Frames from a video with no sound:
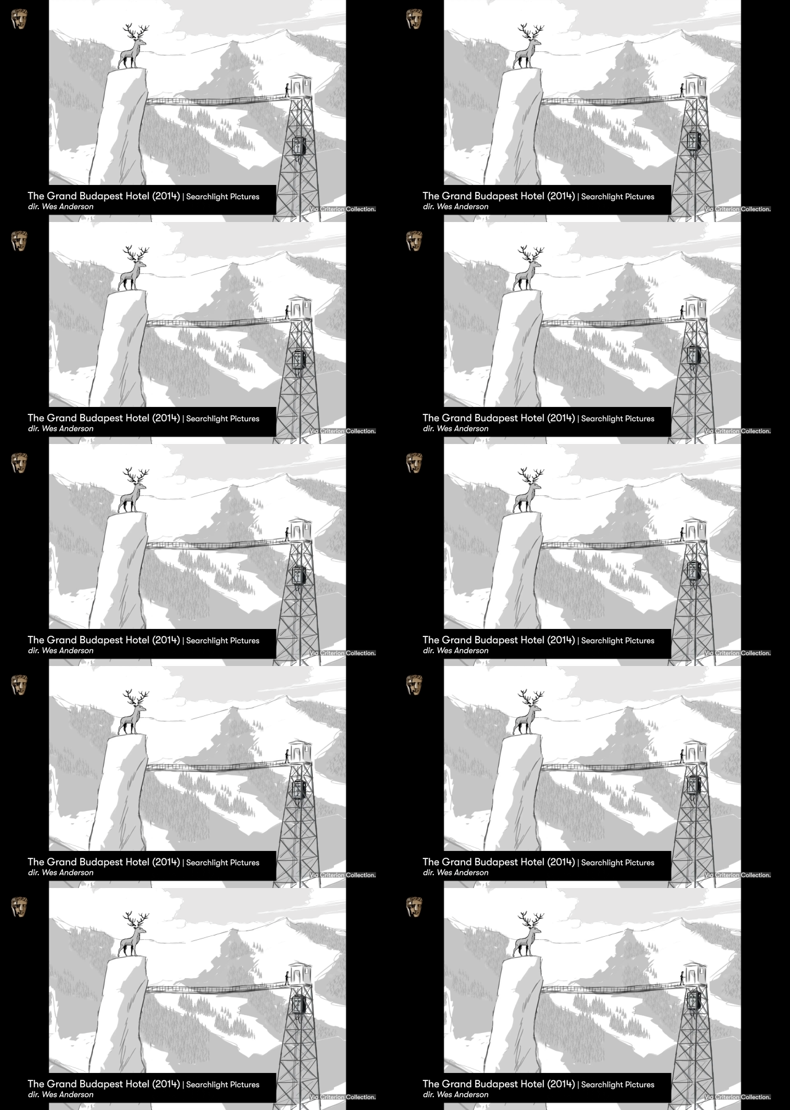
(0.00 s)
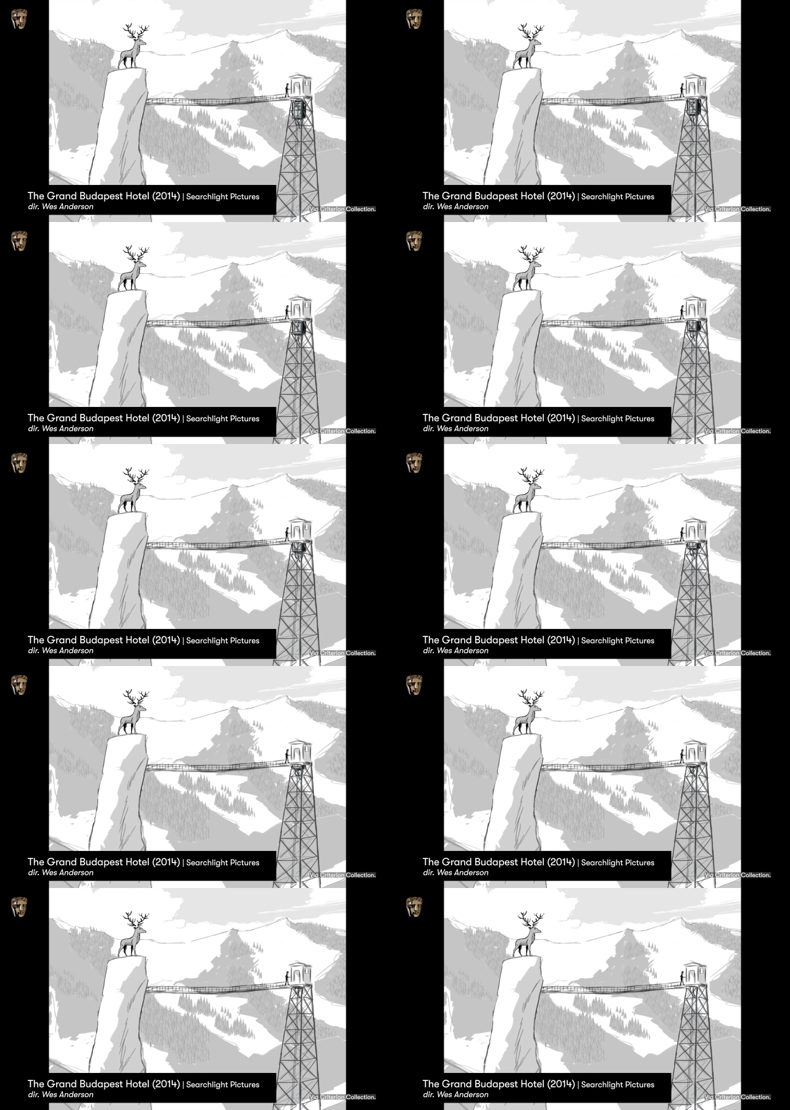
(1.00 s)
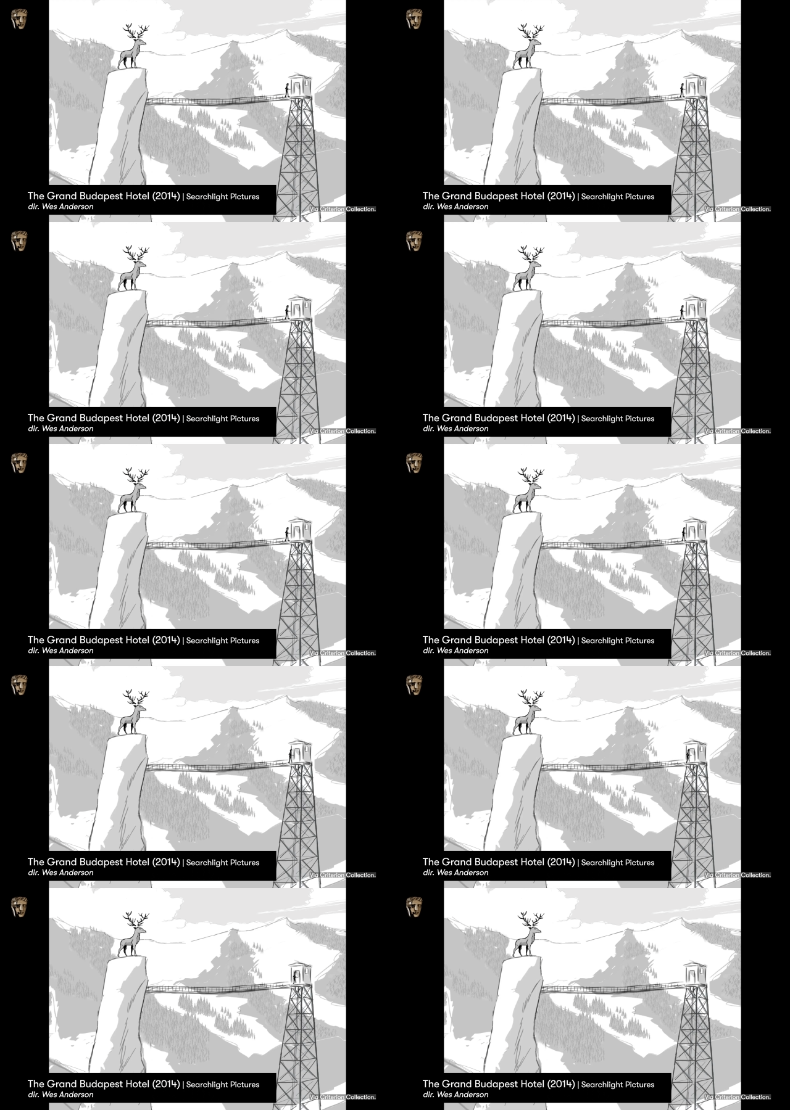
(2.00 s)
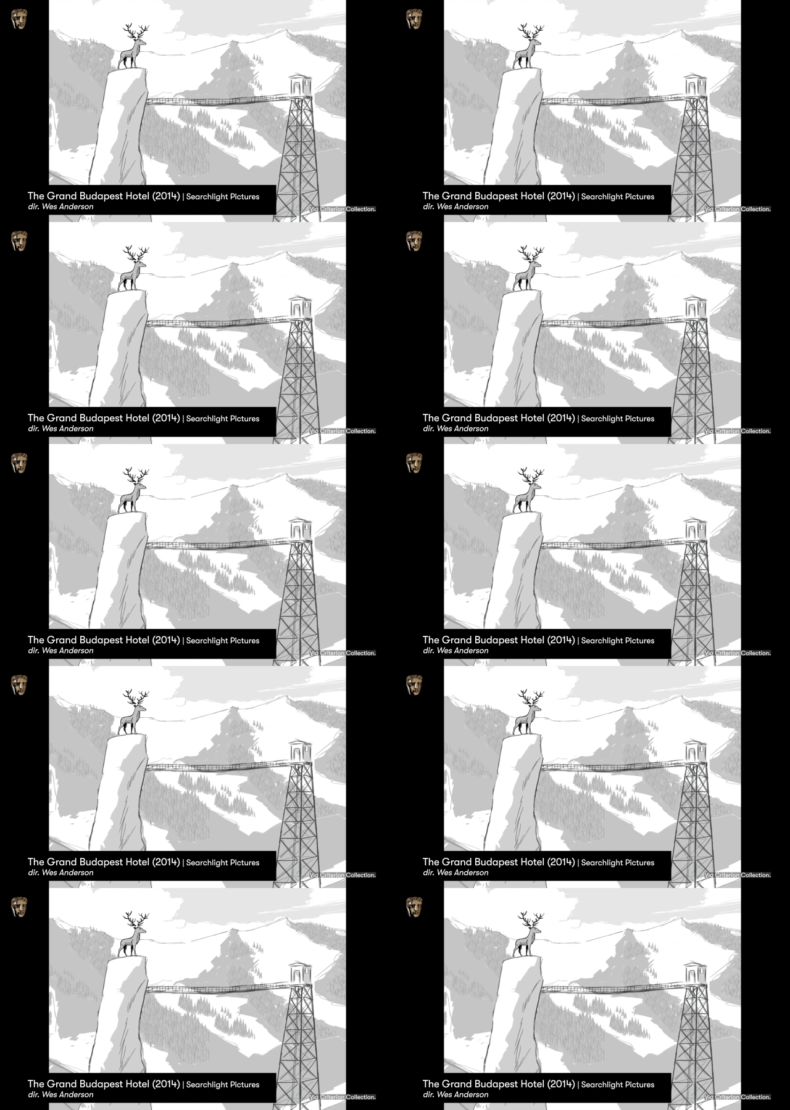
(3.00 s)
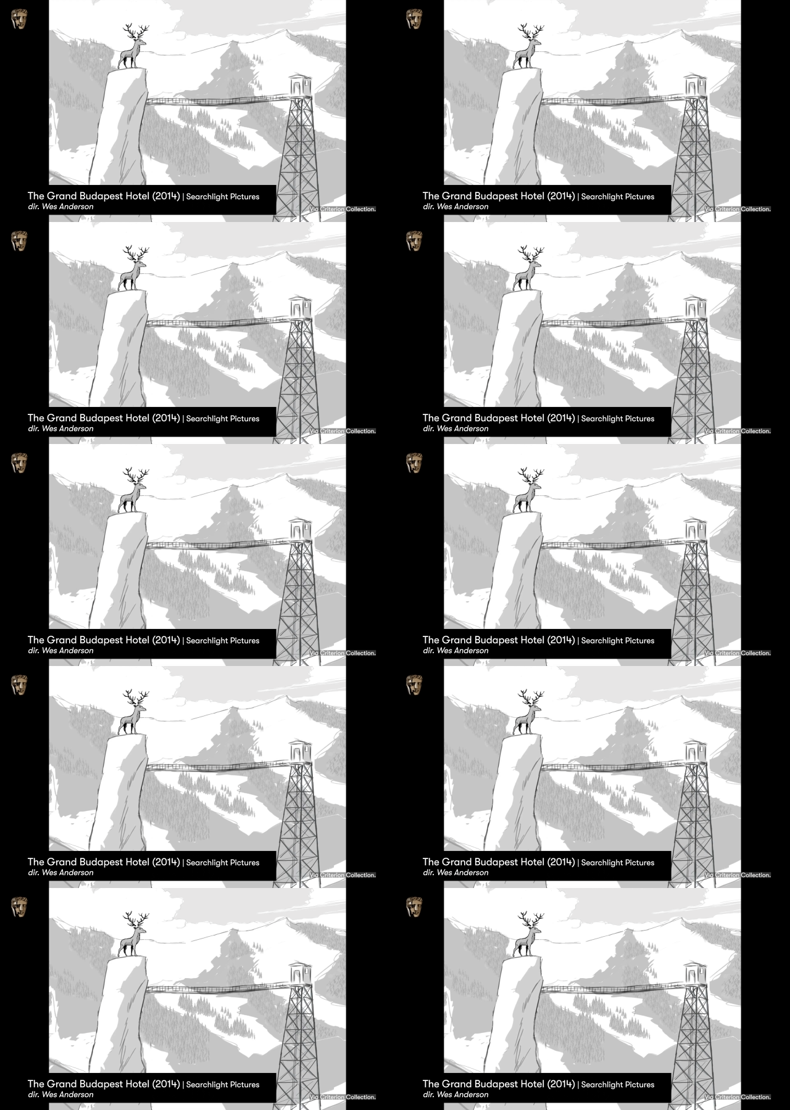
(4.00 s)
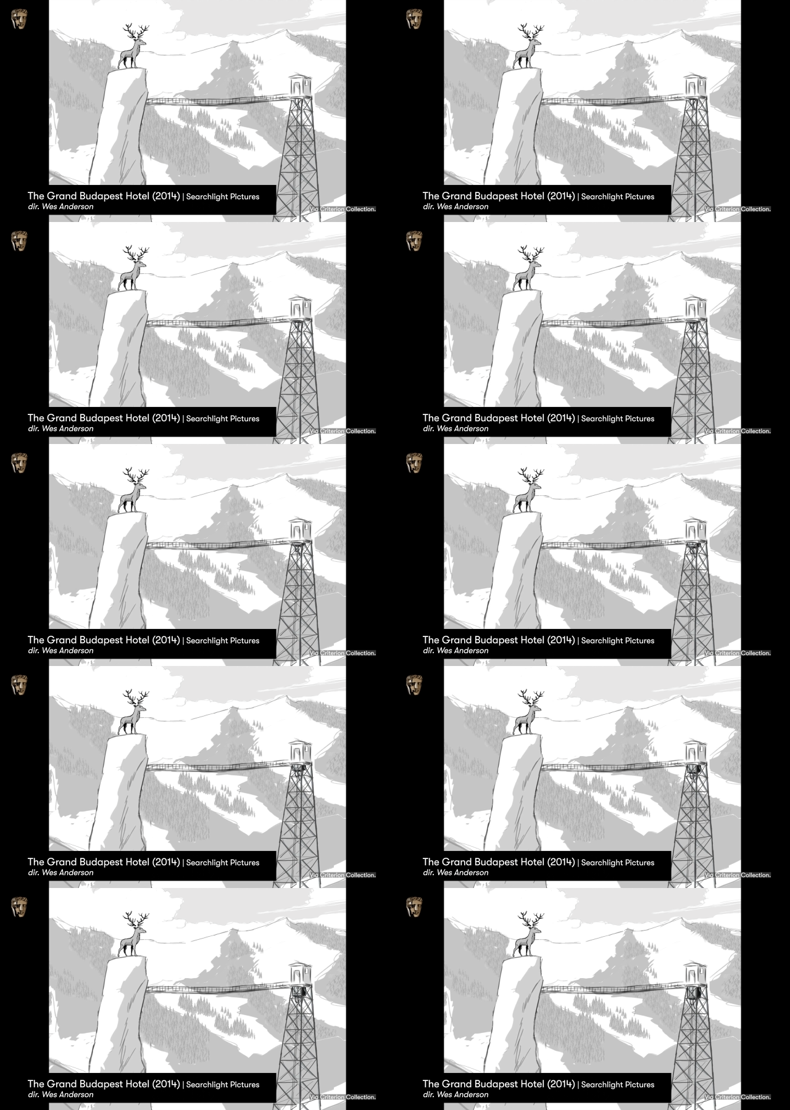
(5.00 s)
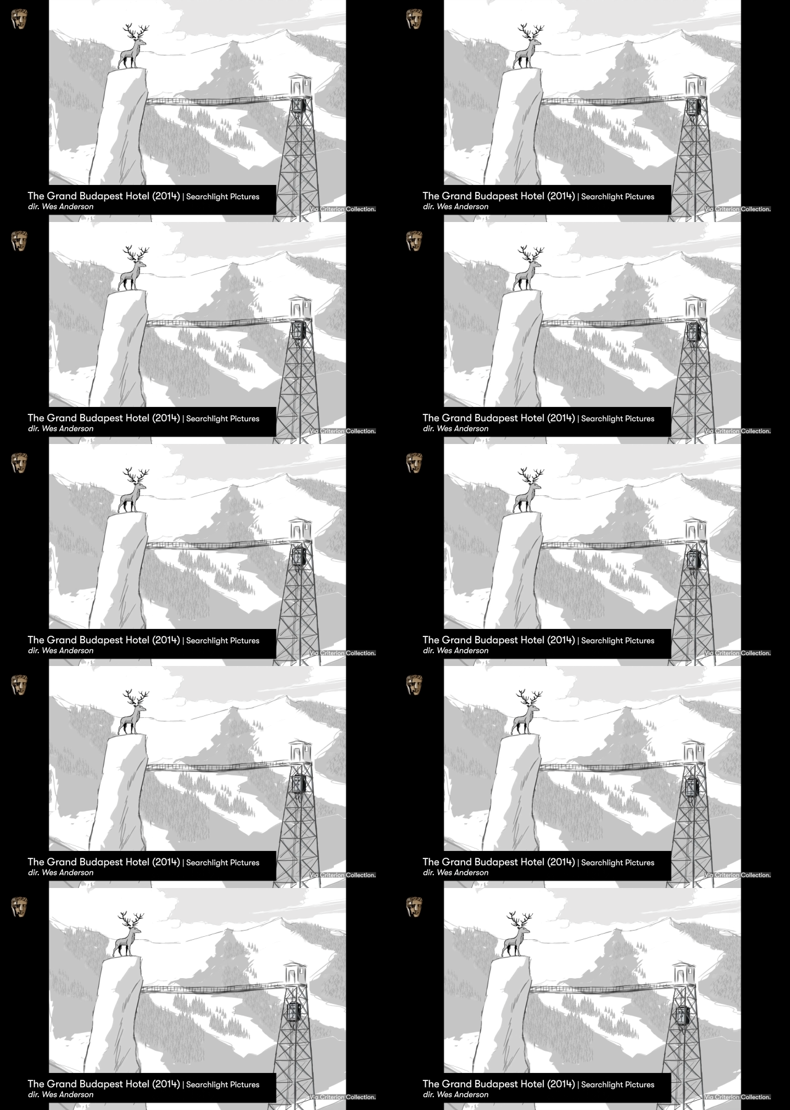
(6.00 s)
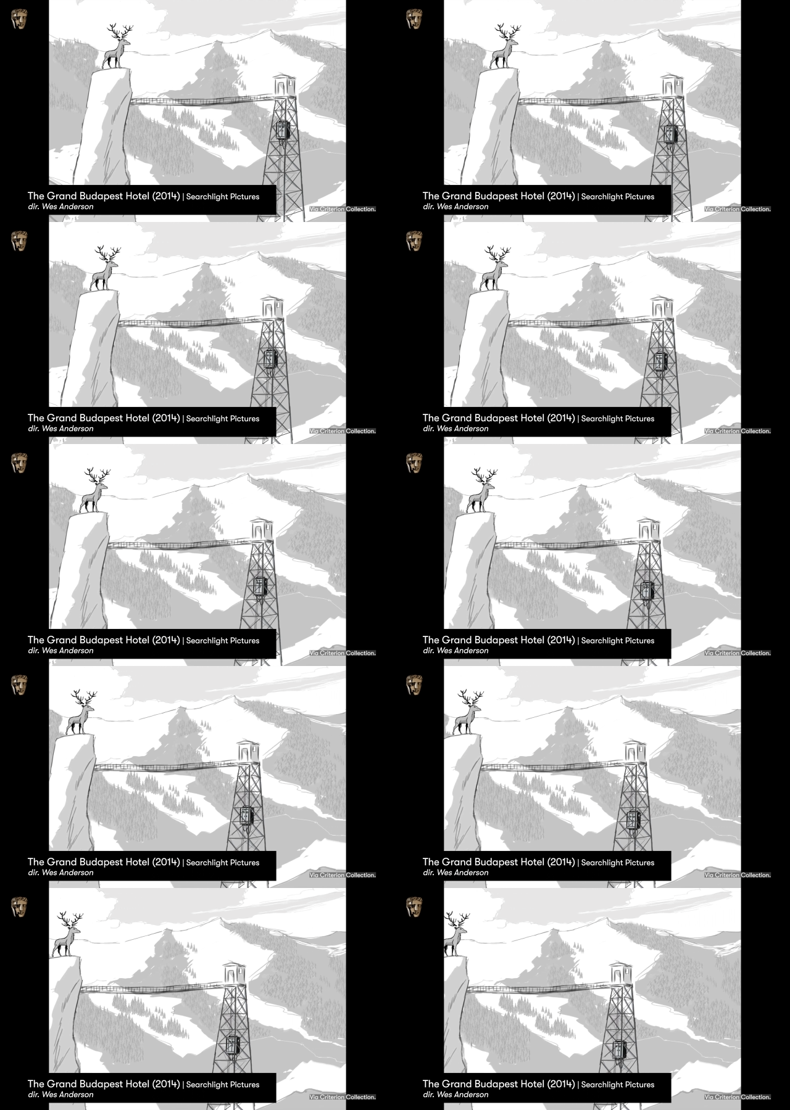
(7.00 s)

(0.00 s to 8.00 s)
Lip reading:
No face is visible, so there are no lips to read.